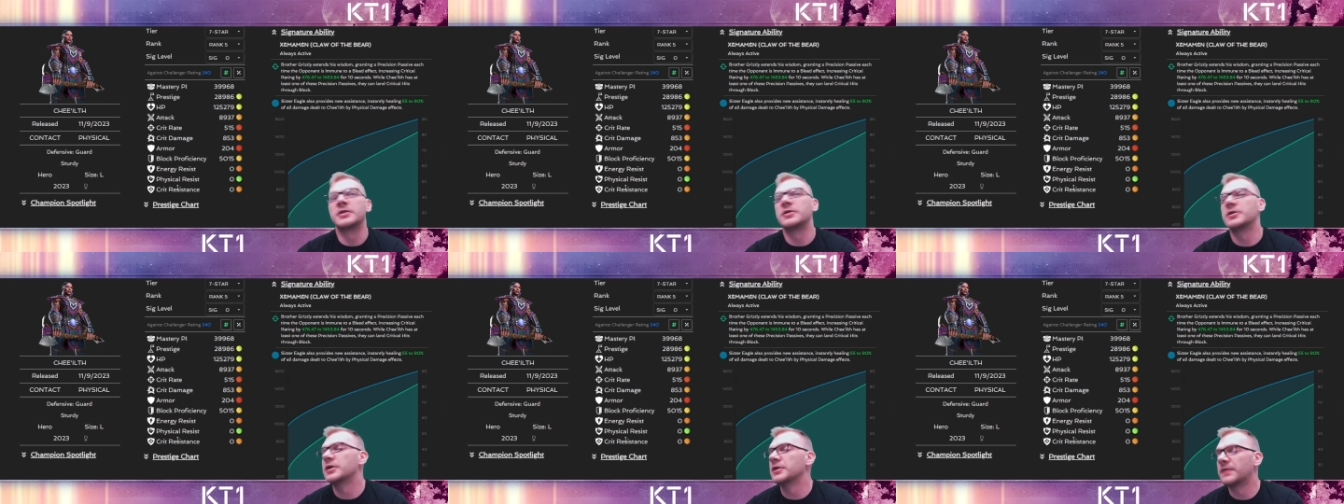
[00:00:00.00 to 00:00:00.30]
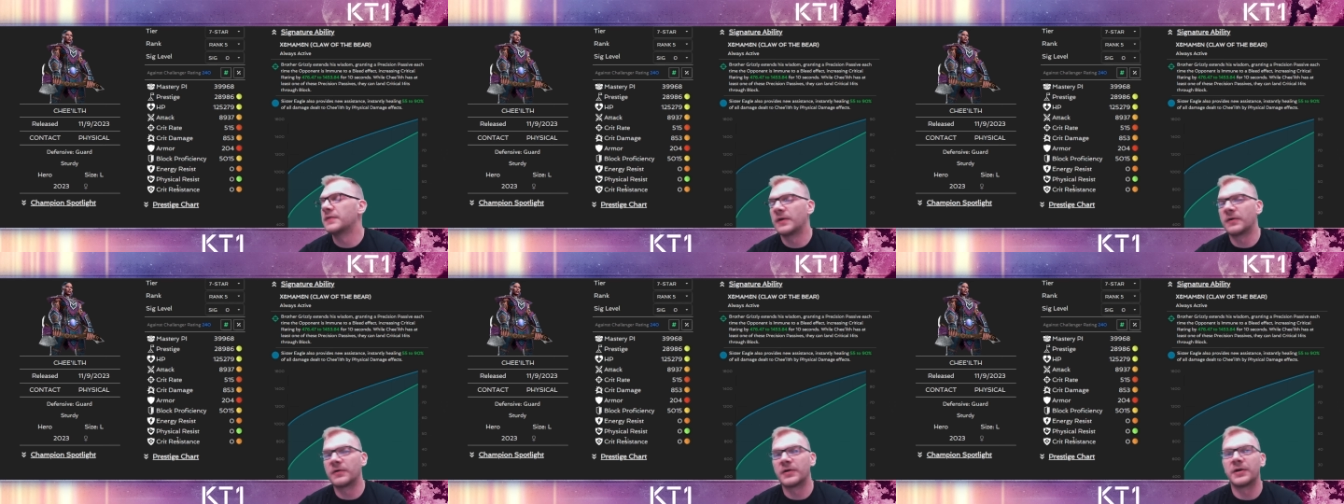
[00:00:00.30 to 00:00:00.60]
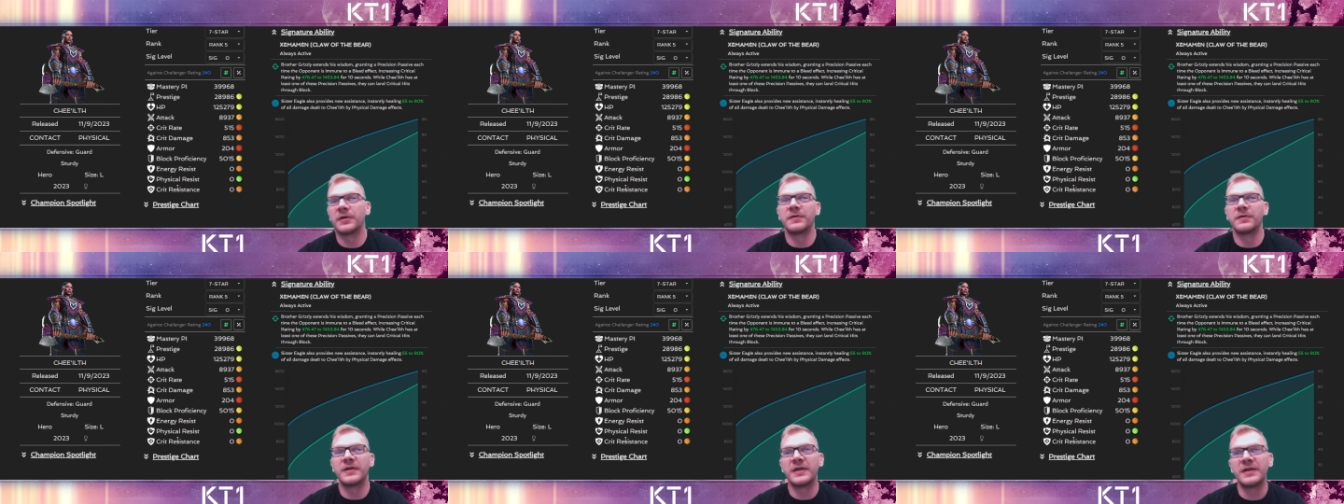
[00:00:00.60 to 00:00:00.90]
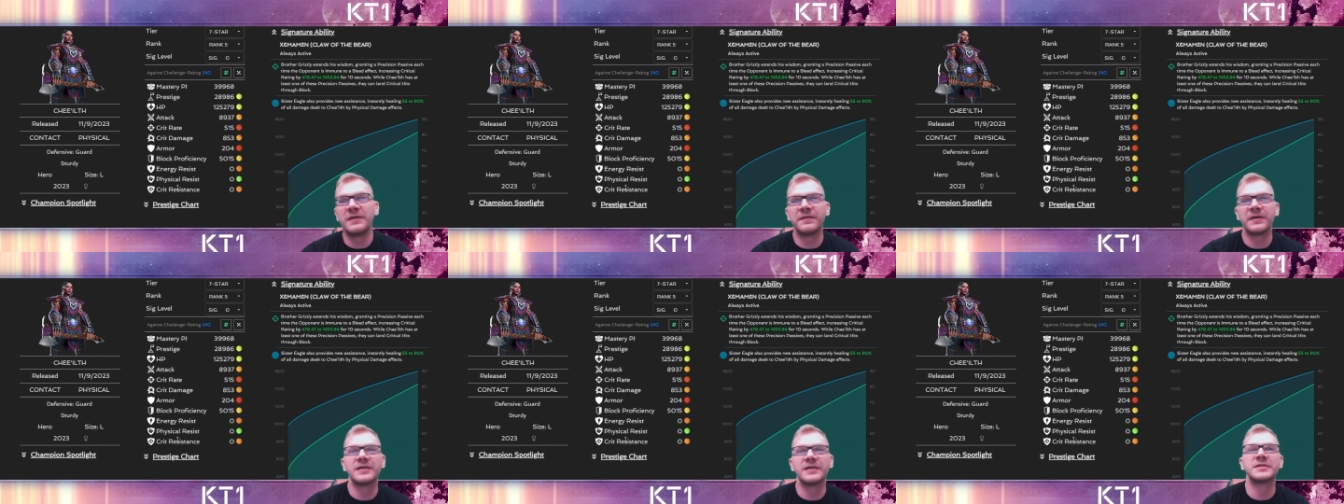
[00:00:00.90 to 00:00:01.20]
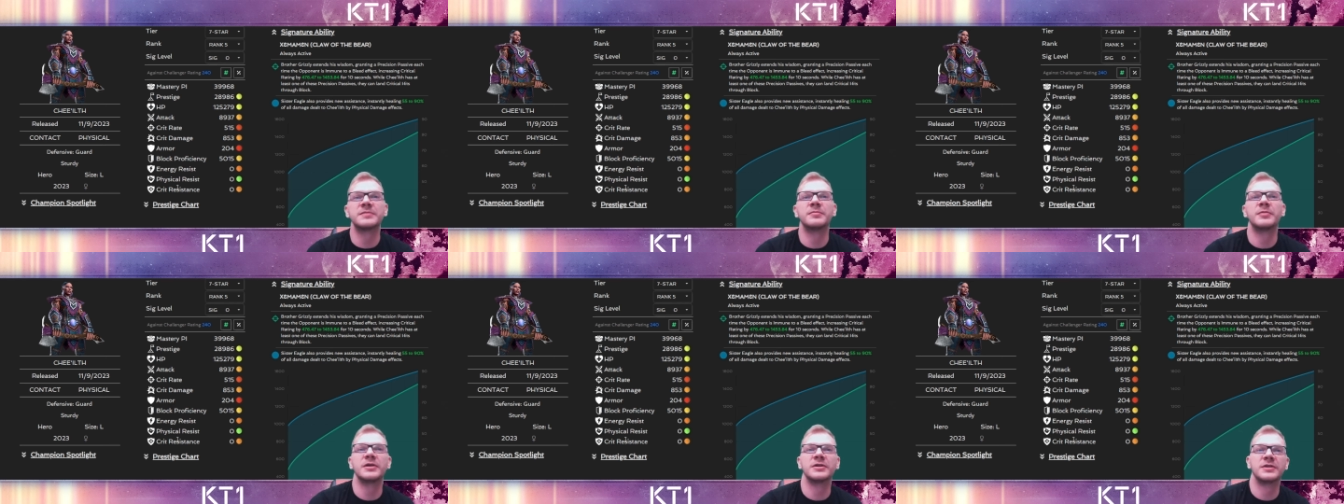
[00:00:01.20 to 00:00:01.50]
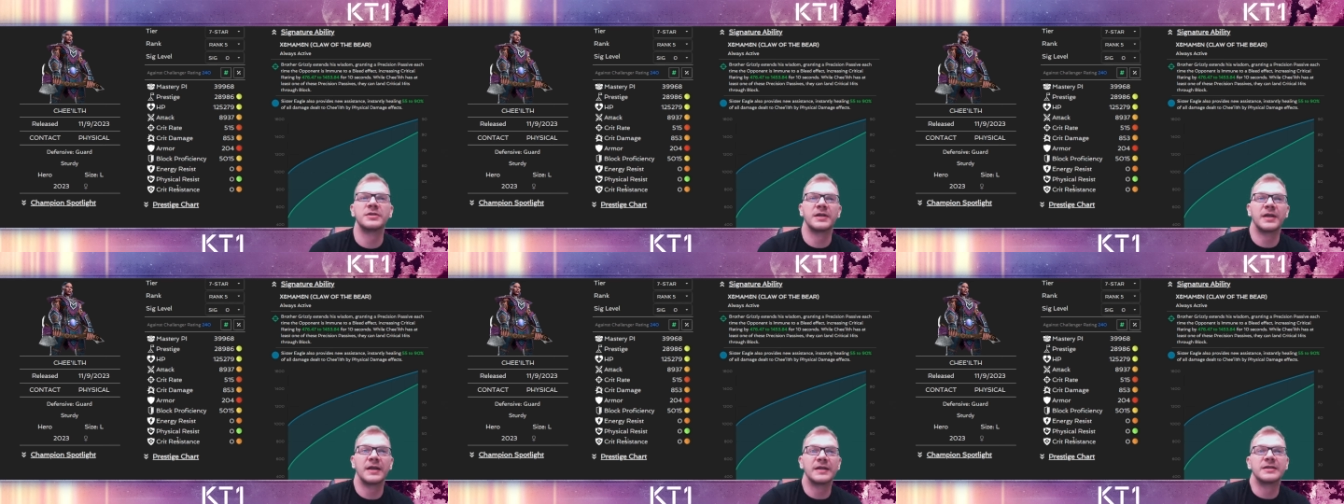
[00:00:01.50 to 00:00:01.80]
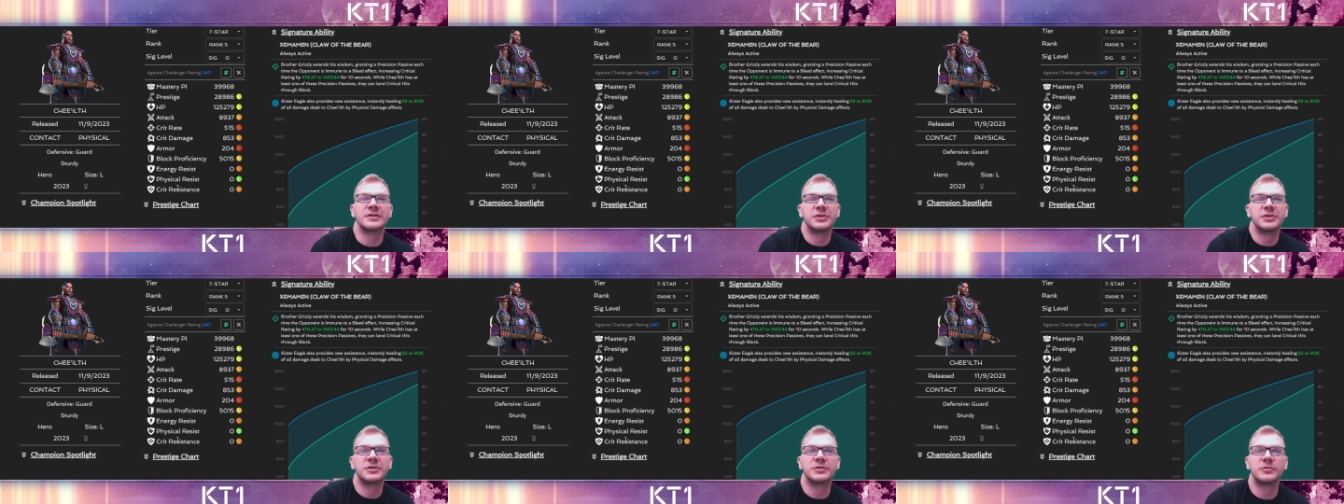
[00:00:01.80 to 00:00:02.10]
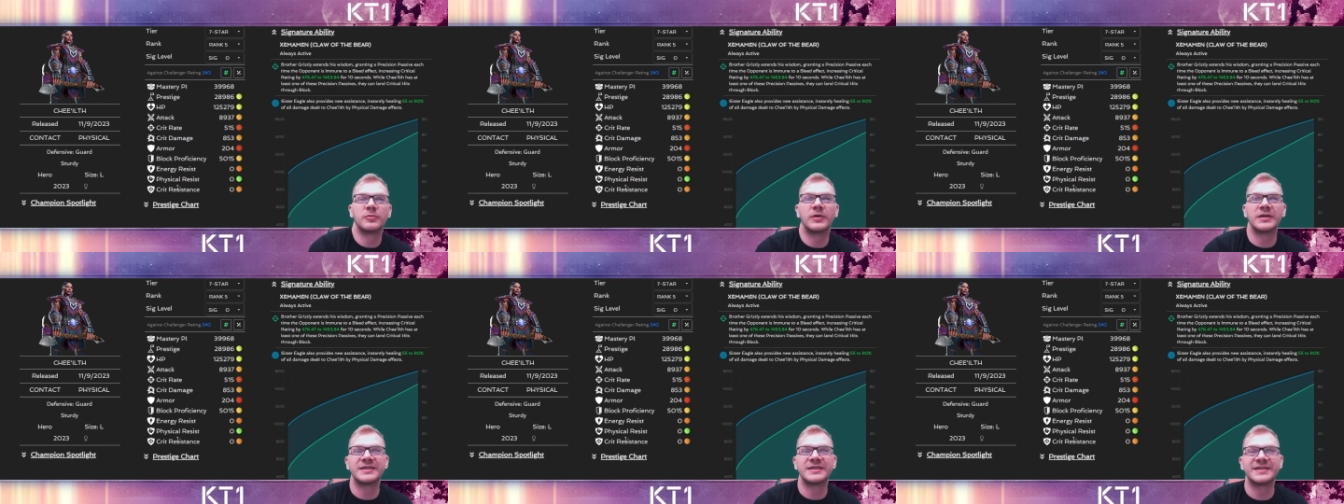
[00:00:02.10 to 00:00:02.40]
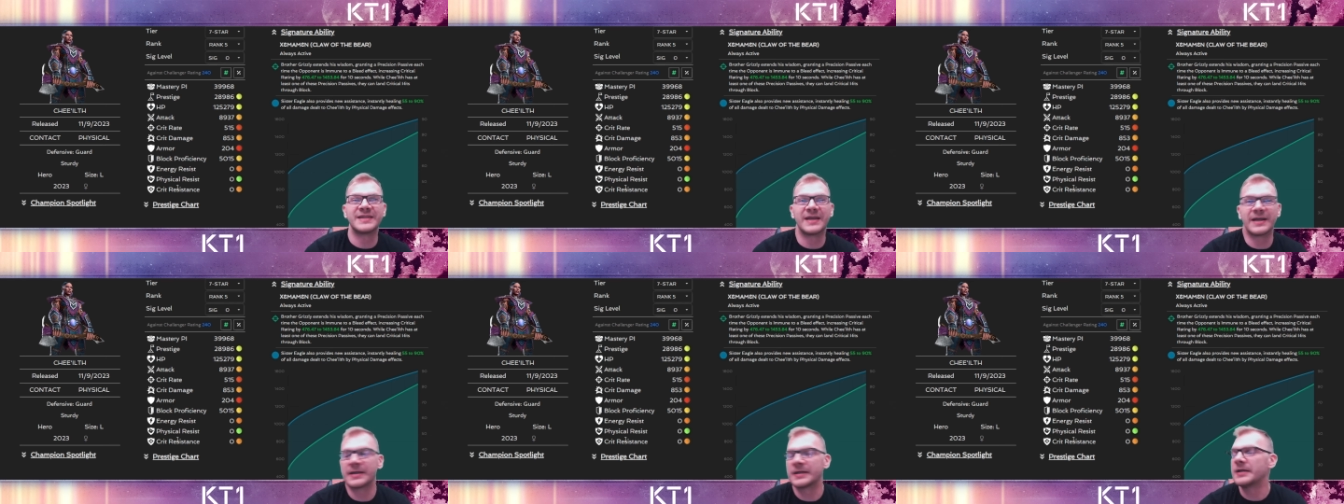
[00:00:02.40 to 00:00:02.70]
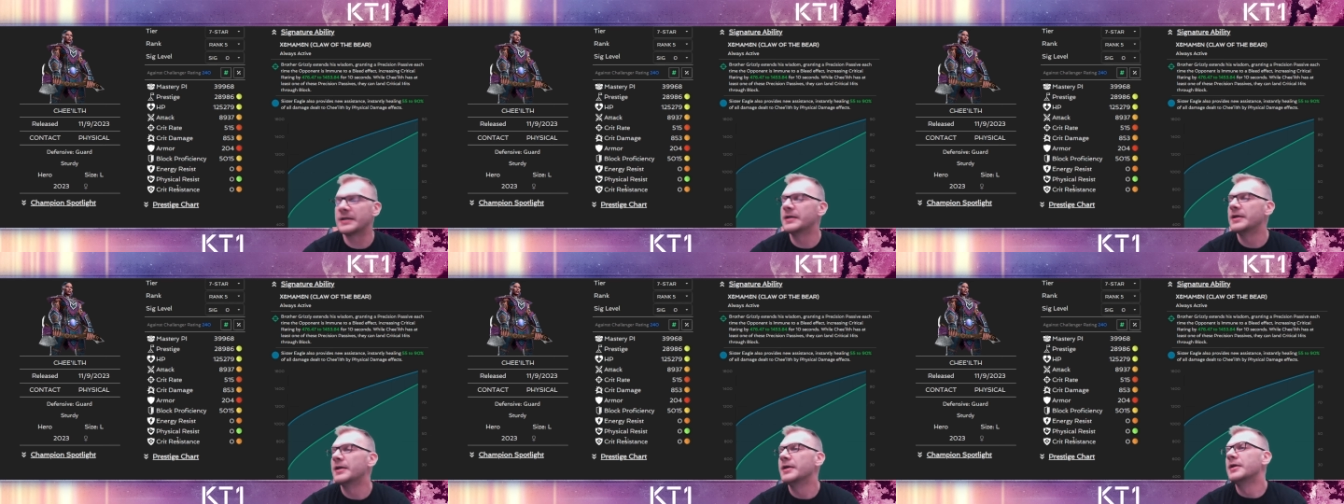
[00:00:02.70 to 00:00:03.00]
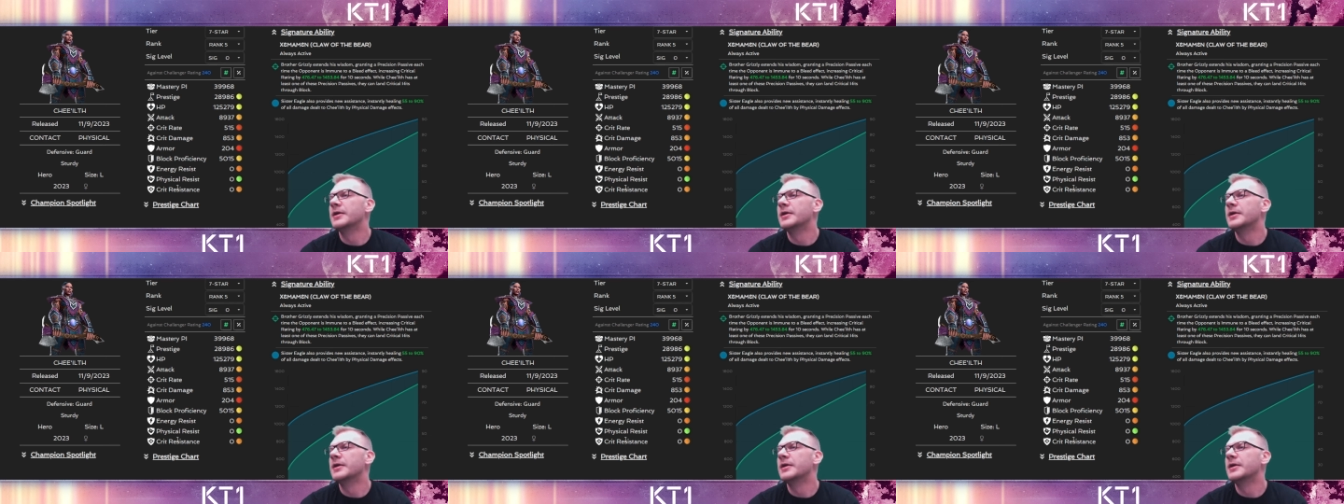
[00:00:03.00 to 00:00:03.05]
can throw her on defense because, again, she's tanky